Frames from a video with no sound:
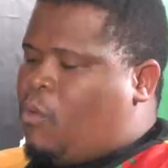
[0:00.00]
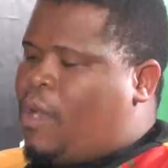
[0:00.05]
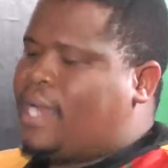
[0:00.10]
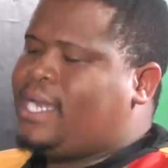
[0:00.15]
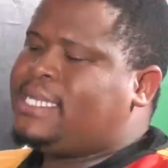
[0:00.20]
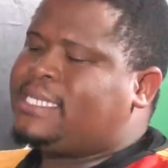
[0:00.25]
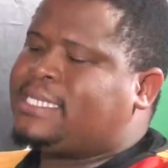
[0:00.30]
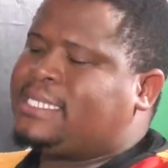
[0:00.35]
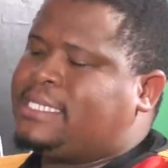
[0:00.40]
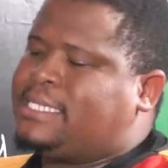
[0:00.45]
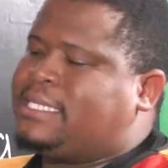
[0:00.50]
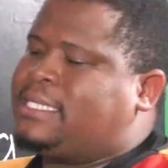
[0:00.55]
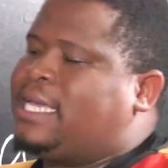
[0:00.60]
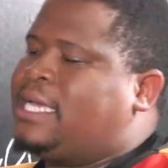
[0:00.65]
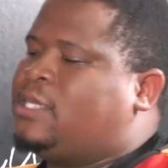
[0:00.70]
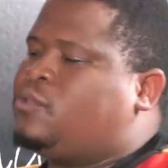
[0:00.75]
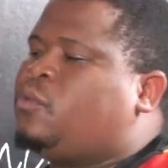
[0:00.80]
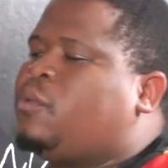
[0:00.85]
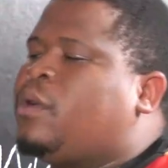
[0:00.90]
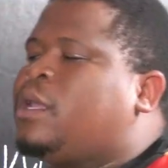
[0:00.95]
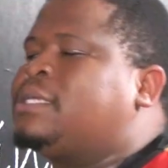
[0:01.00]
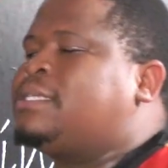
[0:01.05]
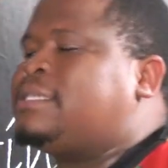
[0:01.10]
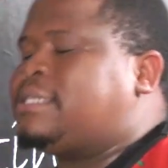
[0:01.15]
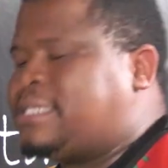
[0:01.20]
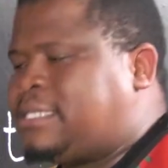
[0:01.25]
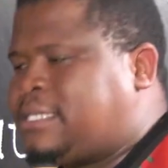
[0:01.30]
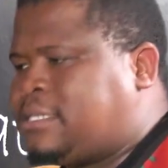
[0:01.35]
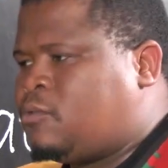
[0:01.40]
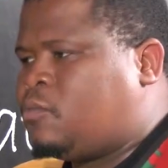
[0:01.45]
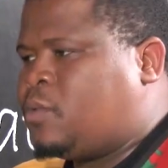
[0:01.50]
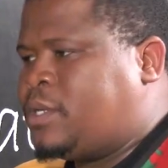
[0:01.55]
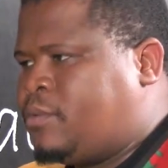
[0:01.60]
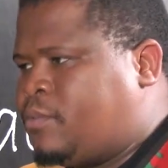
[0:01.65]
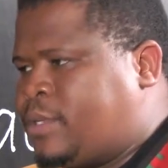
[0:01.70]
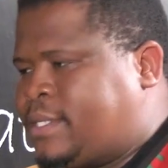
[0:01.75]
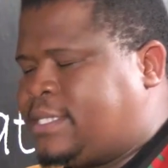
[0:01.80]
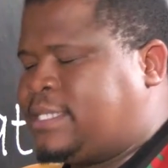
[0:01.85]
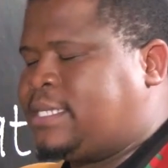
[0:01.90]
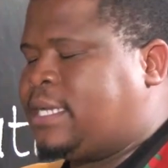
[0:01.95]
what is it that we
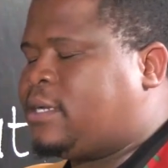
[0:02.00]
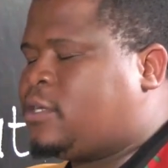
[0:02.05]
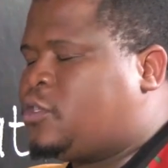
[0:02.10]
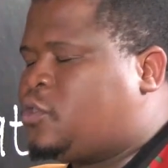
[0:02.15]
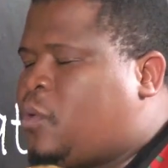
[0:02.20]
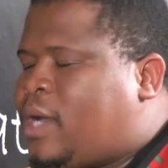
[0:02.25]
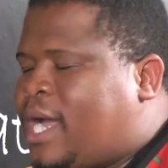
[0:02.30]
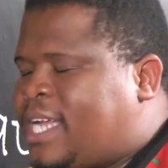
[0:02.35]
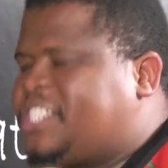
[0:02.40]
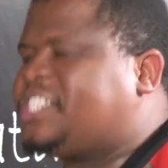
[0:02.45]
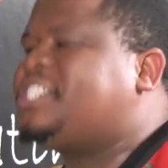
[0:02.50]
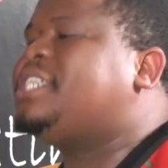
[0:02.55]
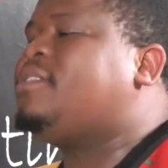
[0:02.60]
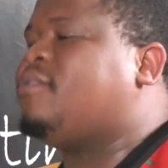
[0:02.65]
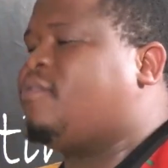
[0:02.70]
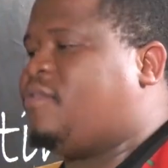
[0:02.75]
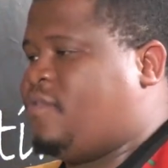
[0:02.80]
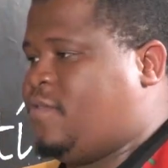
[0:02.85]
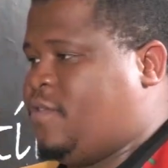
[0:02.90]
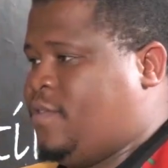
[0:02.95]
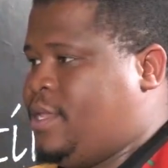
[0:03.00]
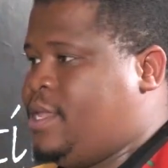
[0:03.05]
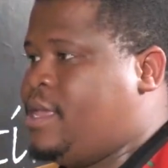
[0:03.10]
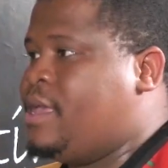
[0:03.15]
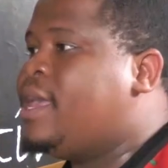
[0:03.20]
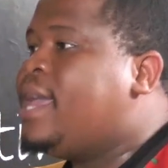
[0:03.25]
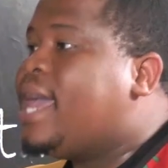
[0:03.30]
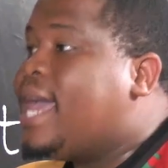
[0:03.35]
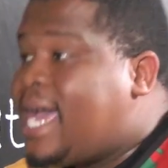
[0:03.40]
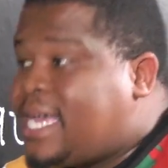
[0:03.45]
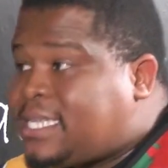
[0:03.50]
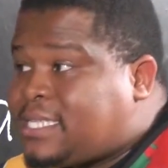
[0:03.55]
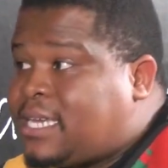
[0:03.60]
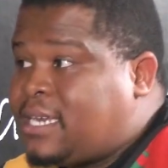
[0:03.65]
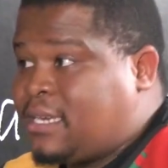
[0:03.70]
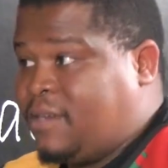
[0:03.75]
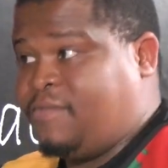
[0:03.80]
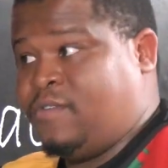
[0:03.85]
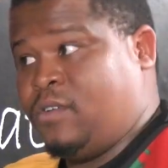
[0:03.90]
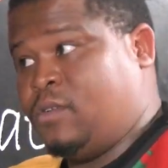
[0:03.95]
seek to achieve as
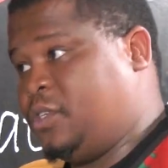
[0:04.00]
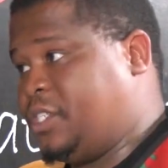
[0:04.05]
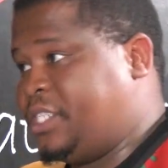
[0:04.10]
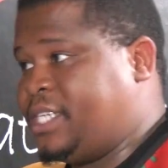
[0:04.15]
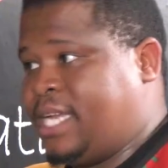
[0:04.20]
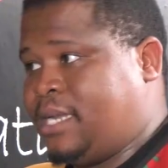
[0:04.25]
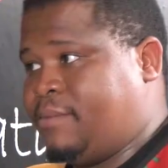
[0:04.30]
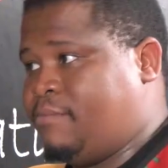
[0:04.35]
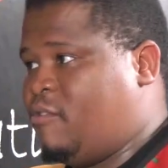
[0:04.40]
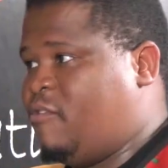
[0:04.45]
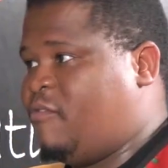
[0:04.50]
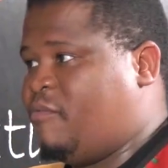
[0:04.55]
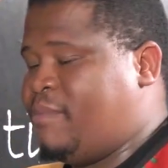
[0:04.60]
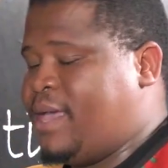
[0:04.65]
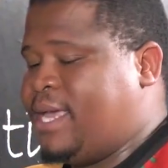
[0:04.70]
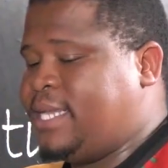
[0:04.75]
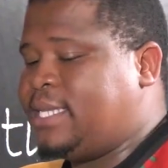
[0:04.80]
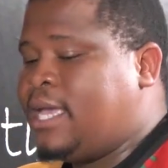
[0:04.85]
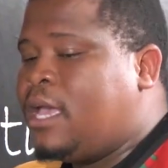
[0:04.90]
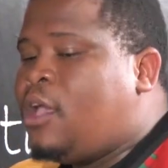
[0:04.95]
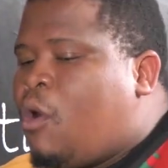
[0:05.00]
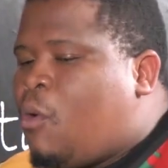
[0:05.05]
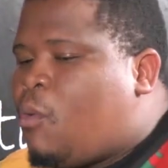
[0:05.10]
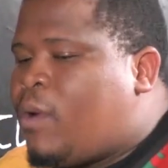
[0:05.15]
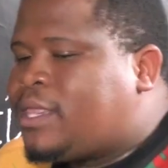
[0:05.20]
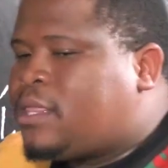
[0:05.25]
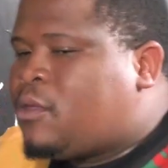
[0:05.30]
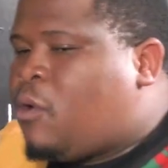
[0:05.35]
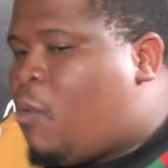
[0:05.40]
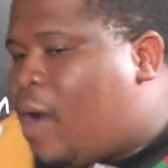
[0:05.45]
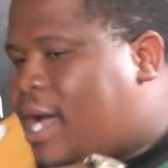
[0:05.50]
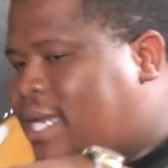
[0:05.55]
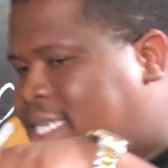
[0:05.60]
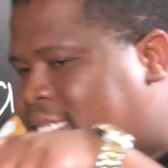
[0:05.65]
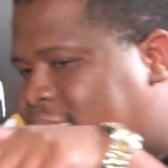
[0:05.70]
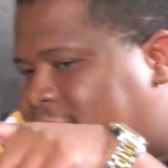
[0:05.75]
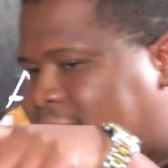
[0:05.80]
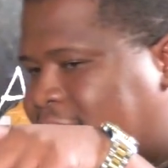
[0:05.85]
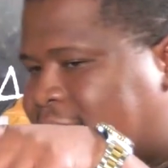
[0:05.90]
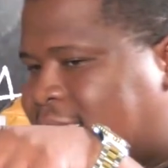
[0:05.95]
a revolutionary movement with what
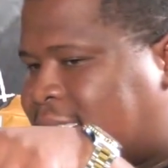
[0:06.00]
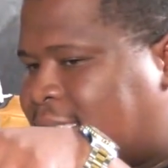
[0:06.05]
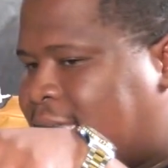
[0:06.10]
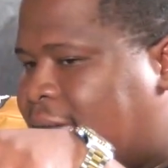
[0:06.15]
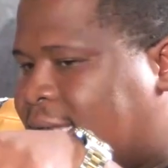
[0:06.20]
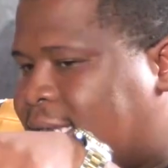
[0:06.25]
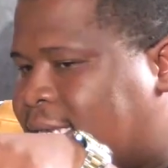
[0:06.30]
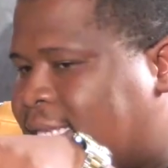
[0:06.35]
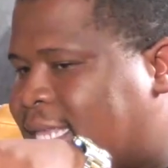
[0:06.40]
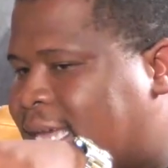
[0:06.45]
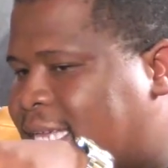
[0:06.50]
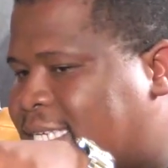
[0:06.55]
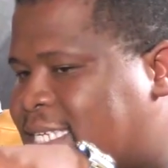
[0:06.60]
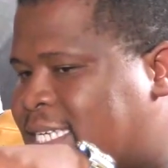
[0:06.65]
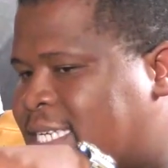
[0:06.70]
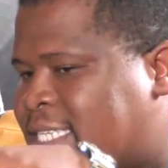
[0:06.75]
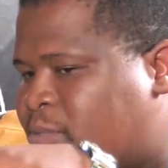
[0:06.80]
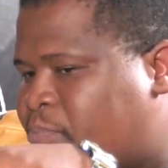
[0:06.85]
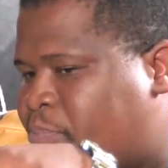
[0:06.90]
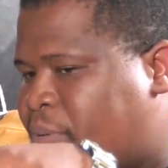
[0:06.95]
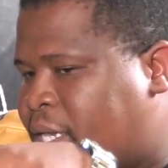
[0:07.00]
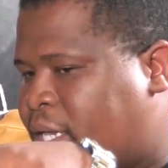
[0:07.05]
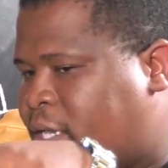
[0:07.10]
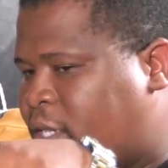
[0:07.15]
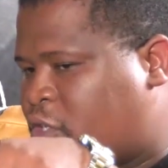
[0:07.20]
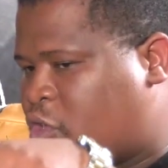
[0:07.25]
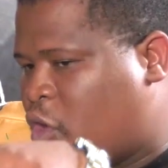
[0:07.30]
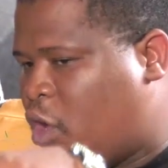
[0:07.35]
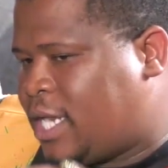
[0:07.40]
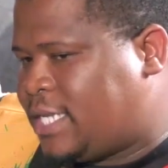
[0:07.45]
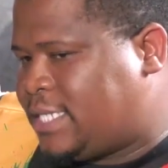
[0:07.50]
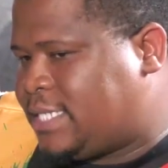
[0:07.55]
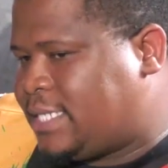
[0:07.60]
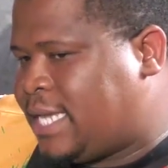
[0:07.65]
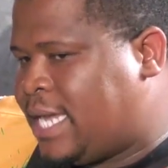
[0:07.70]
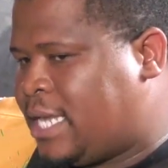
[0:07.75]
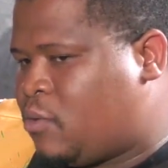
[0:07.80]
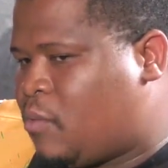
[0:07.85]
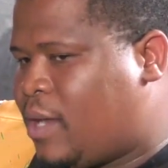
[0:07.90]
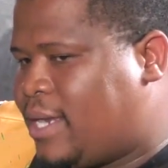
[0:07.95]
is it exactly that is being taught
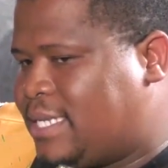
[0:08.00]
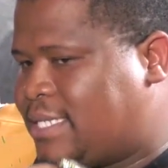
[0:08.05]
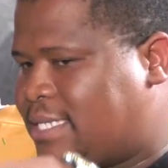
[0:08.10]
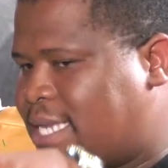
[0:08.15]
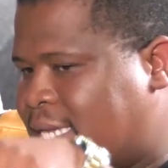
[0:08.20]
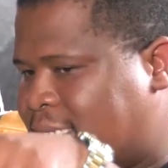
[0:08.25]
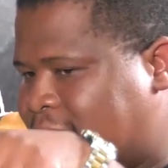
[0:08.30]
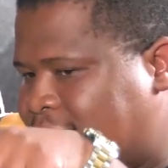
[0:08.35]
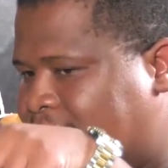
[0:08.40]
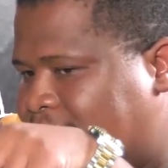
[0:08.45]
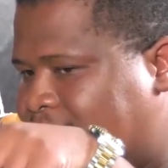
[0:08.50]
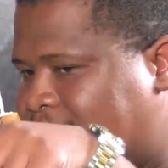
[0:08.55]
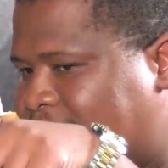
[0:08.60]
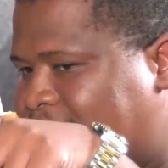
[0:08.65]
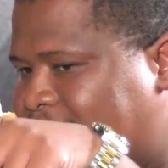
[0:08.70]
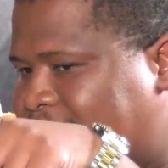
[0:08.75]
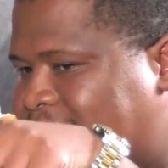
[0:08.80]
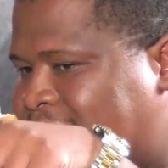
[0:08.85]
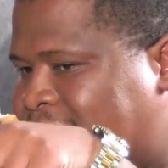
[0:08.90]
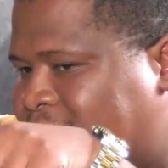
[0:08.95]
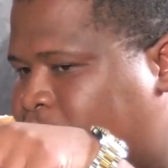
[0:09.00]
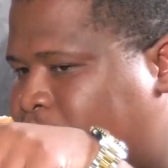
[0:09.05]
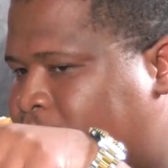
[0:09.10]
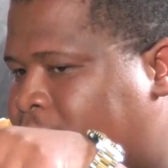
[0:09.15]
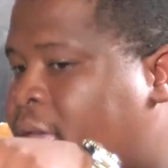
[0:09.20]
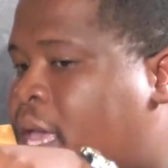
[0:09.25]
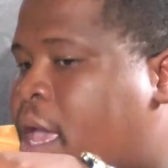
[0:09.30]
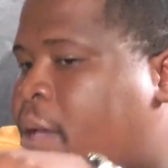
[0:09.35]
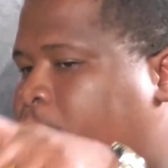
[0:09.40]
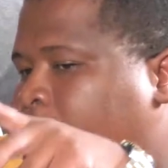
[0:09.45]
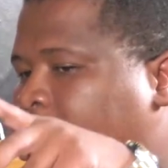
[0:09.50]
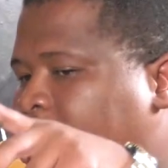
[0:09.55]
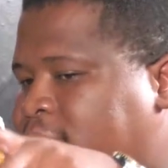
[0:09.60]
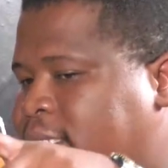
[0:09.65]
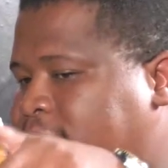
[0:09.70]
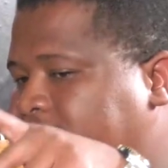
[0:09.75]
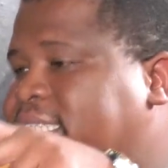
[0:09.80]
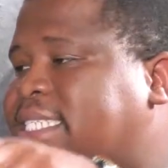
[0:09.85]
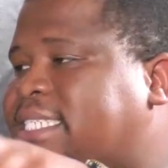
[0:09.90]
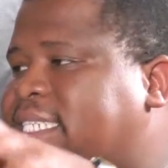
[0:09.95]
and what is exactly that is being,
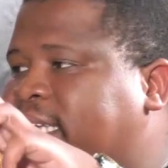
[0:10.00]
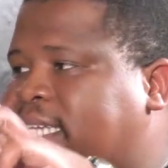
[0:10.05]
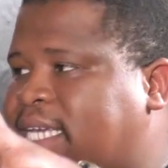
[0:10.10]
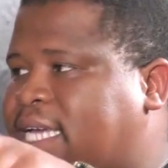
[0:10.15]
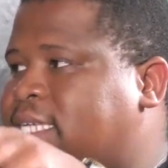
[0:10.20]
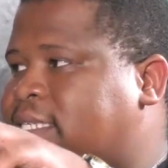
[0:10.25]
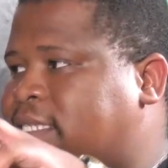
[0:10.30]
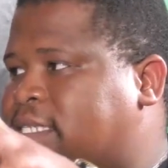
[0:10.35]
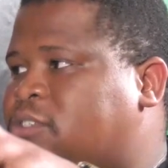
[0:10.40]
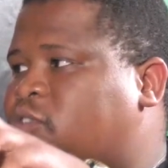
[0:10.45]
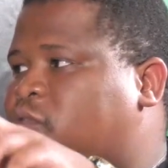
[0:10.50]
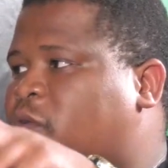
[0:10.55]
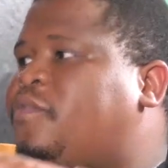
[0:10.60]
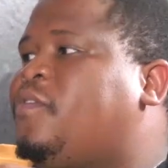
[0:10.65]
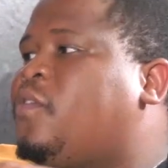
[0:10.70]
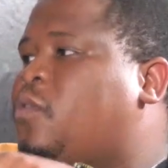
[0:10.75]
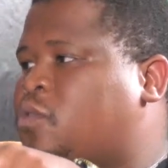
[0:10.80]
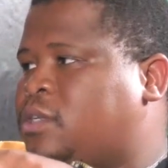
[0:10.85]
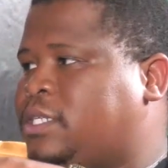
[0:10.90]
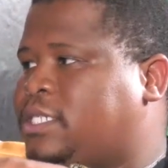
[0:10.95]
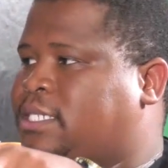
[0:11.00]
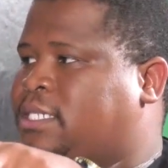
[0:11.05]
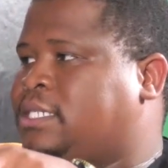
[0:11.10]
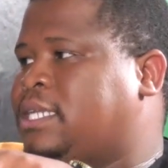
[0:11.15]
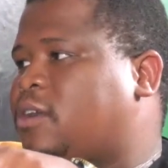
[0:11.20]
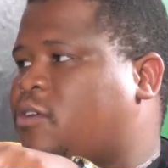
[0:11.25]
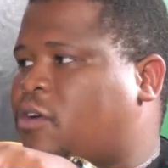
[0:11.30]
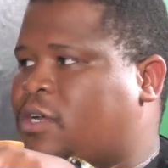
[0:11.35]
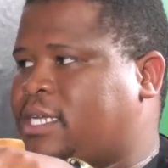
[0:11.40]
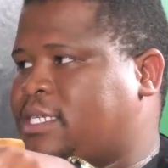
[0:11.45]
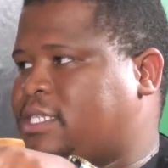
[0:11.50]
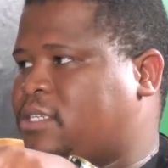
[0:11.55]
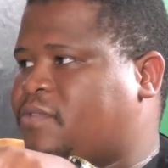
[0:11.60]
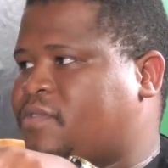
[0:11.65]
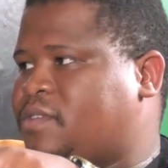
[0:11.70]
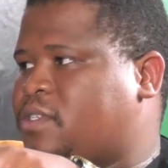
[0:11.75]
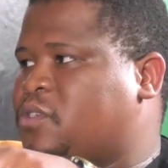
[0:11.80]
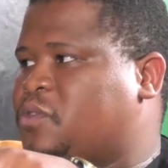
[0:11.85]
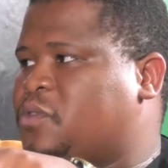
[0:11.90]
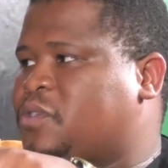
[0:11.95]
because teaching here is in twofold in the context
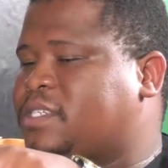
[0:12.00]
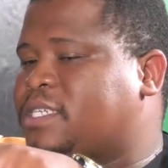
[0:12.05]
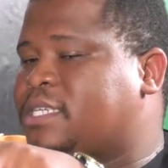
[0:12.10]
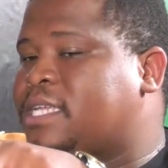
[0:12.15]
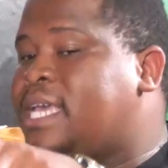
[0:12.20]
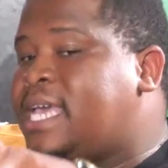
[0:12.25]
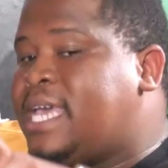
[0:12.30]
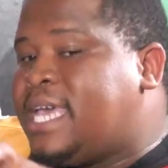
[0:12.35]
of institution.